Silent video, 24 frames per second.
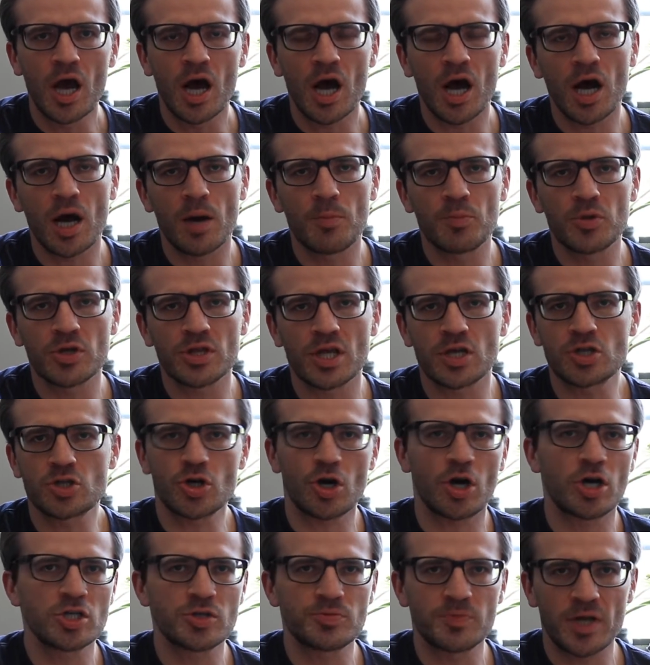But they
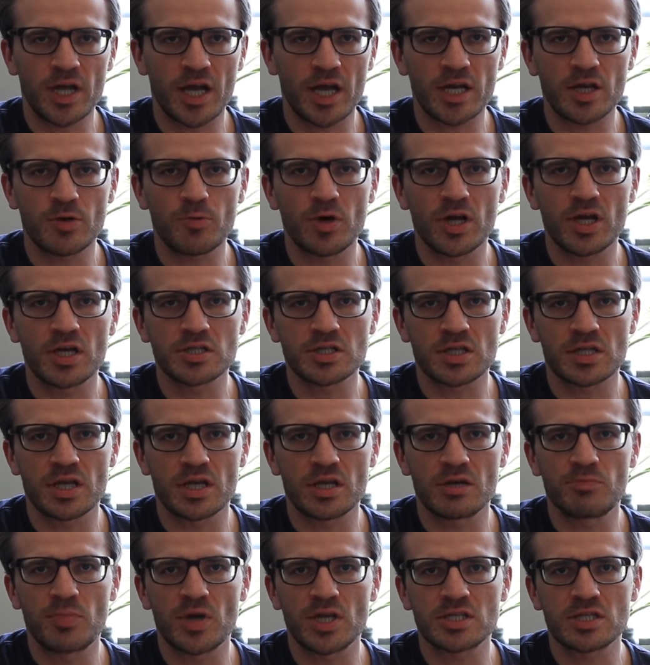charged me anyways, and
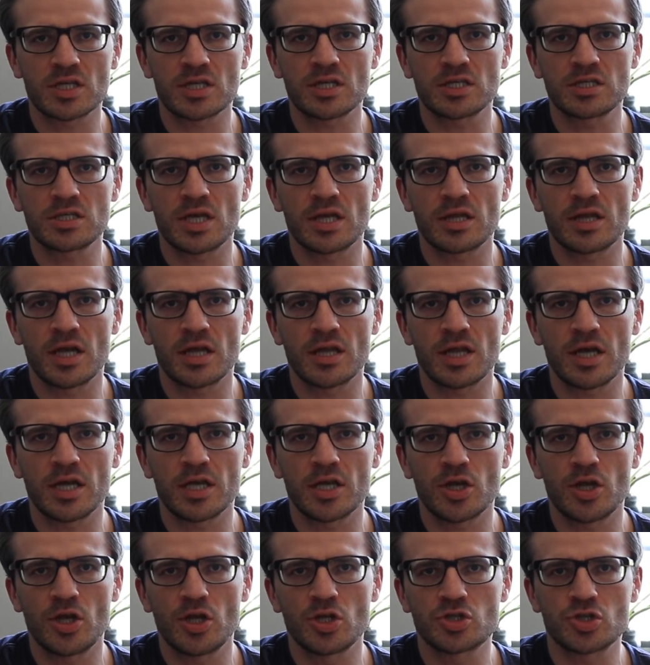they basically said that
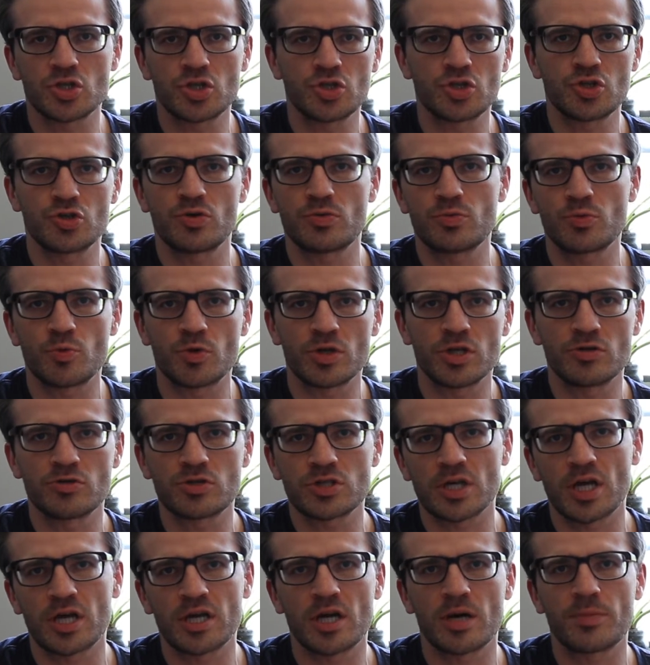like it's assumed when you
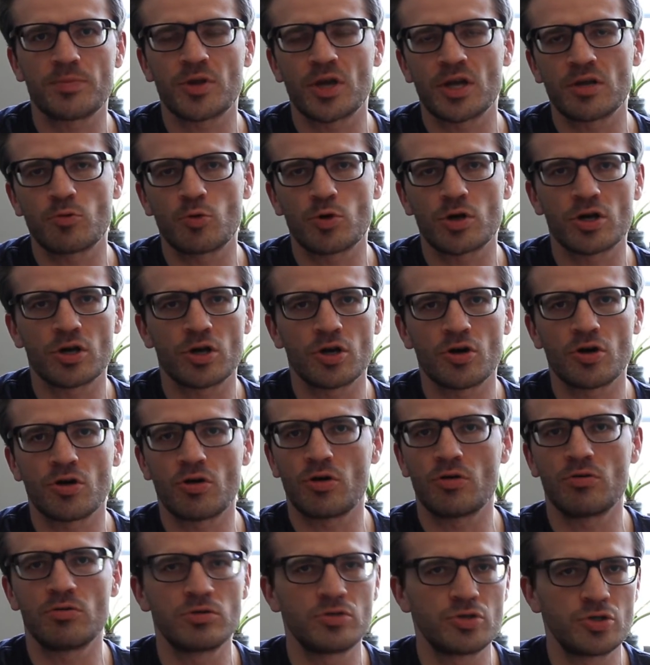sign up that we're gonna
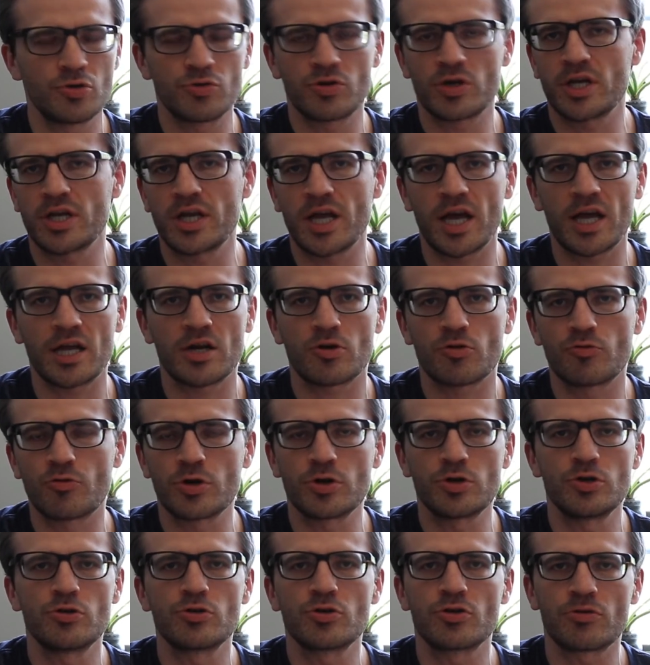do it again or
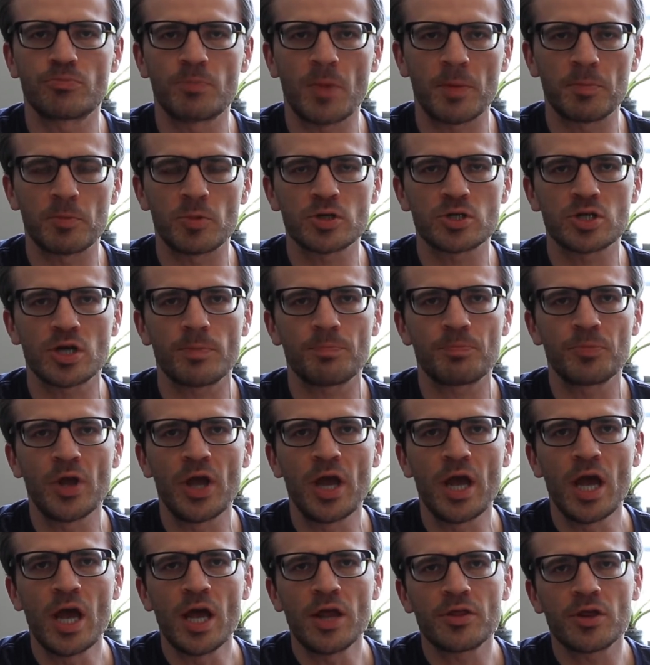renew your membership.
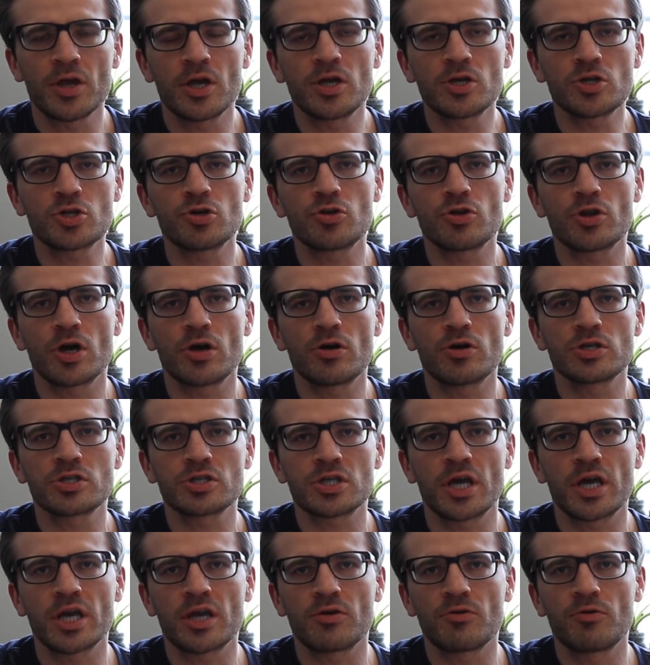The issue though is
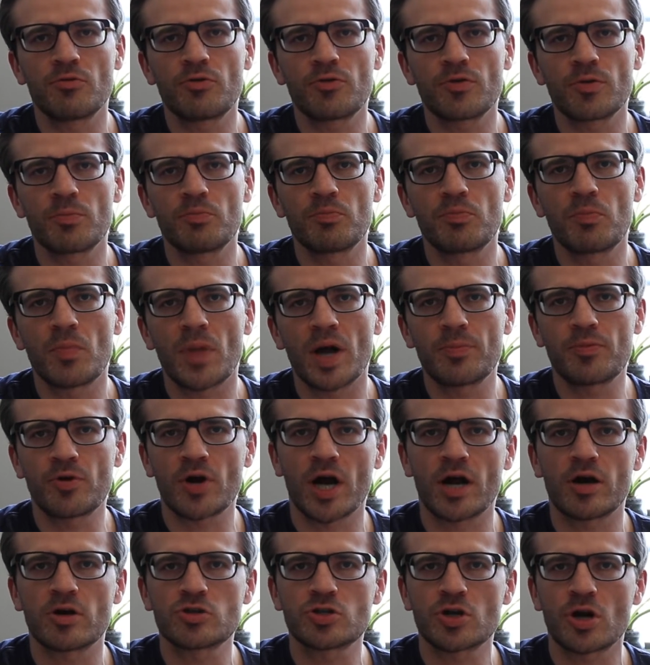like from my
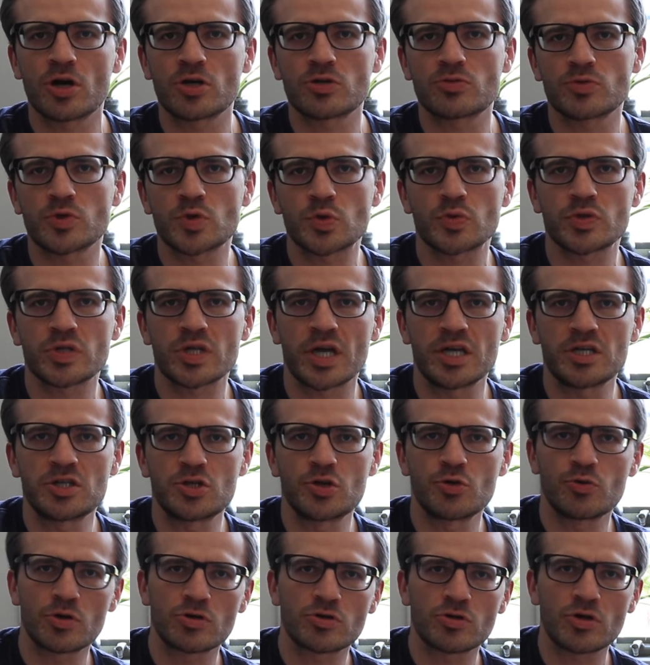prior charge, which was like
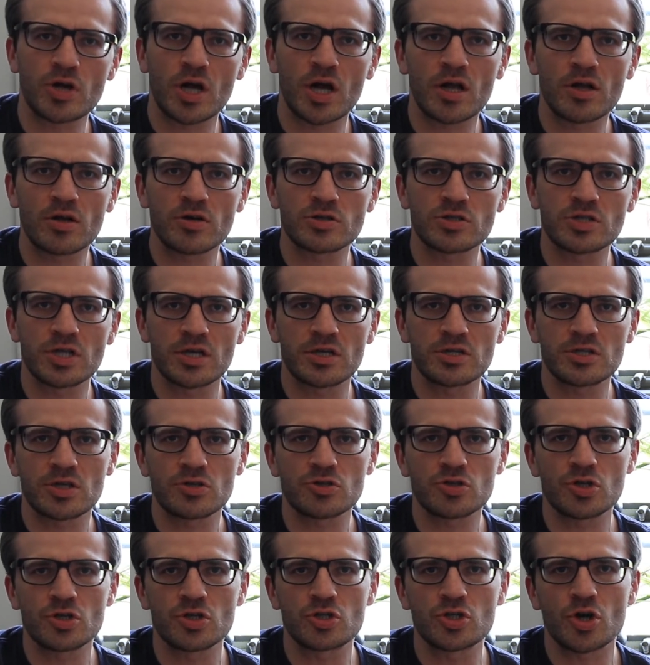$200, they
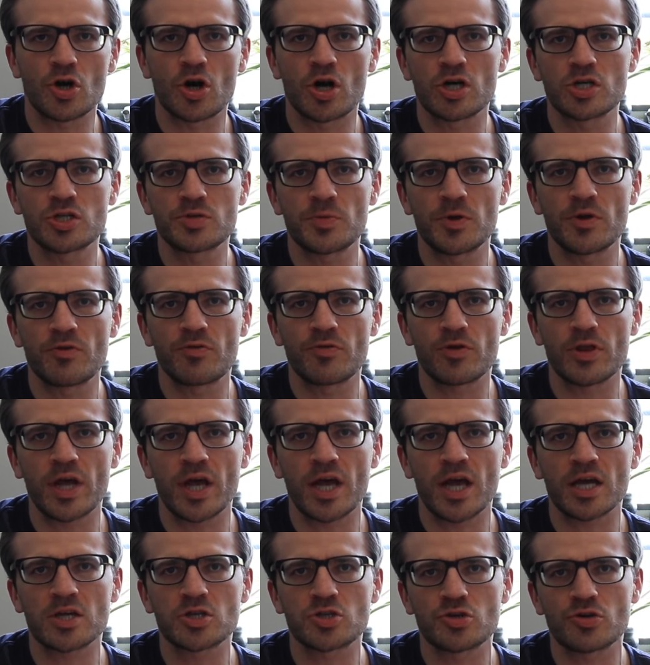essentially charged me for
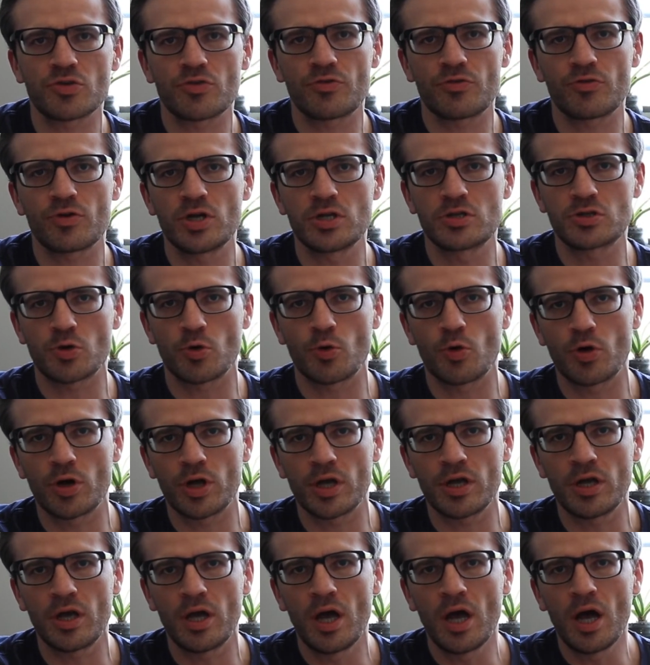the extra free
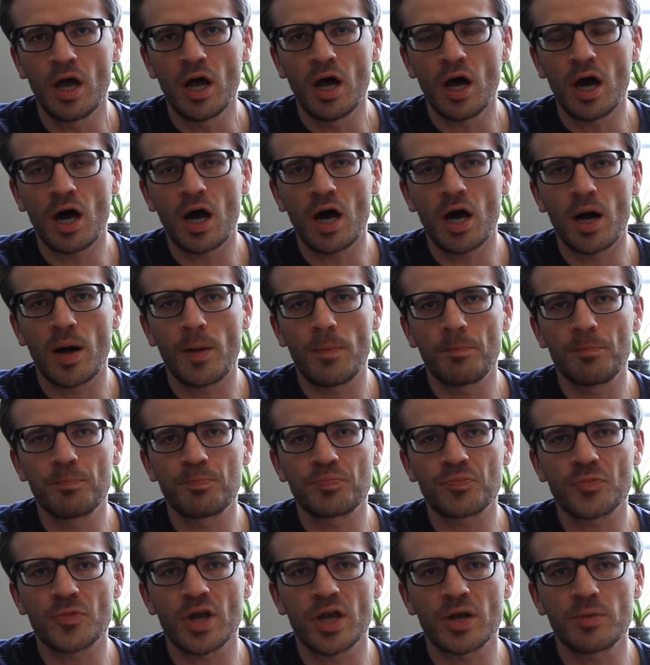toy
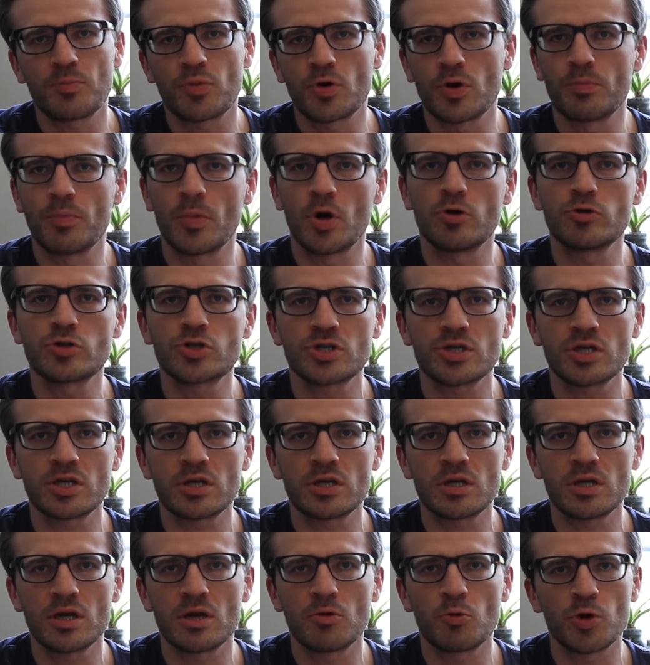like
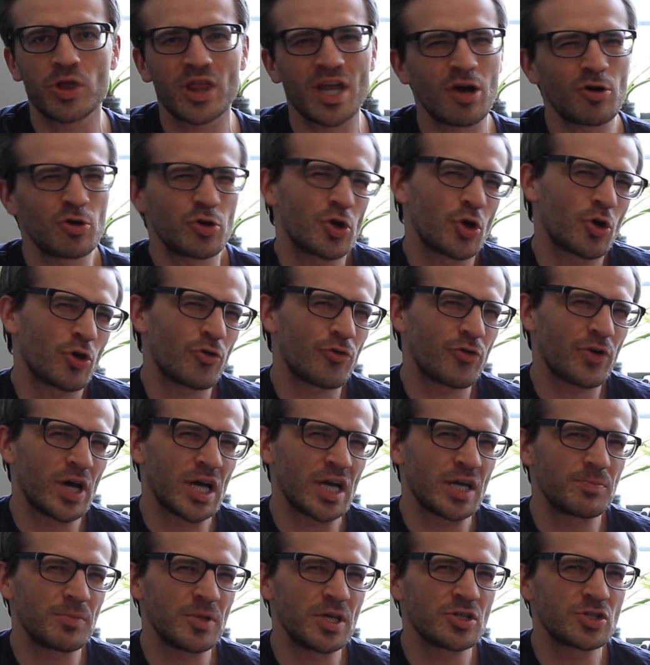promotion without
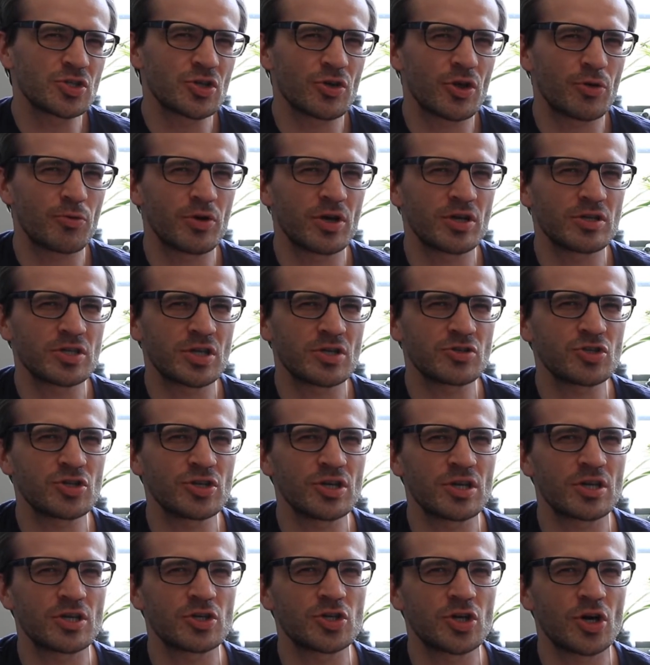notifying me. So they were essentially
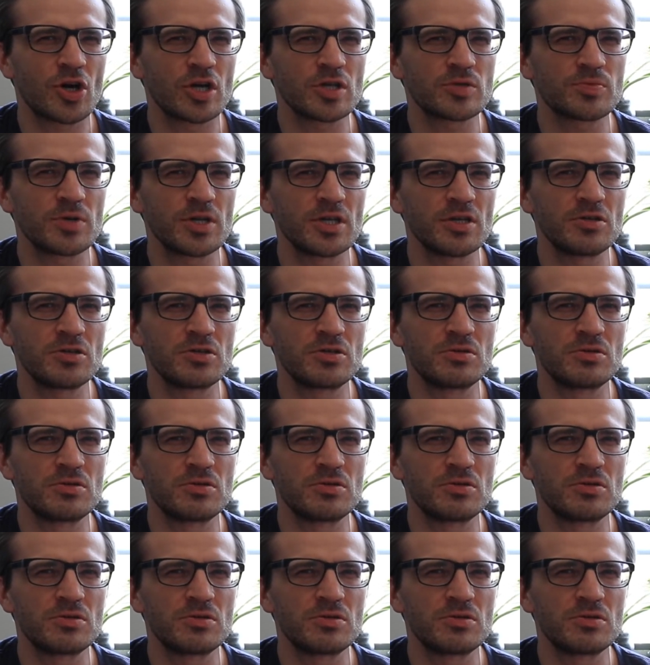gonna charge me